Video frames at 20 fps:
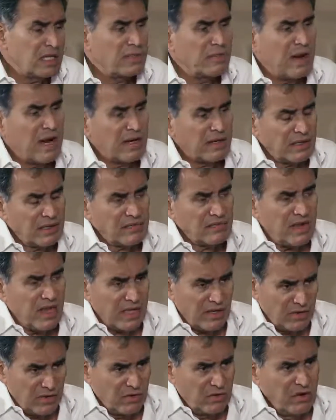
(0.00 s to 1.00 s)
the market
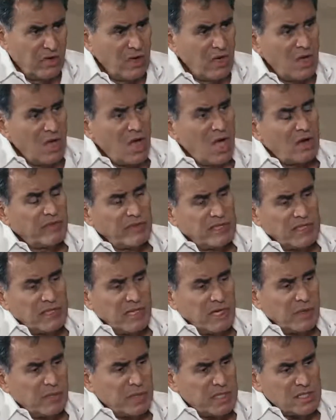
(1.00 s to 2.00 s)
value of
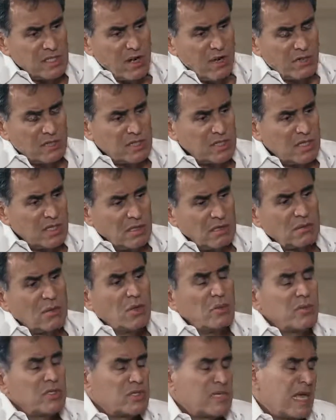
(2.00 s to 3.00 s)
Ethereum has lost
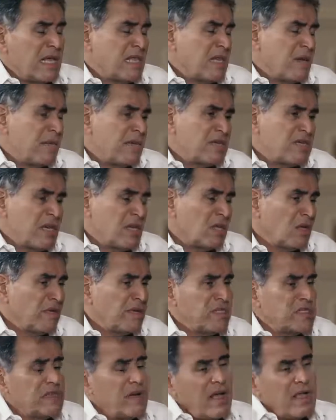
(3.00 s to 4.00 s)
almost 90% of
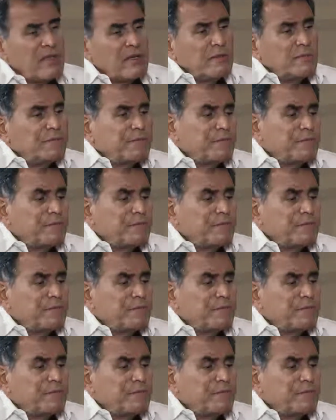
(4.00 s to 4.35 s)
its value.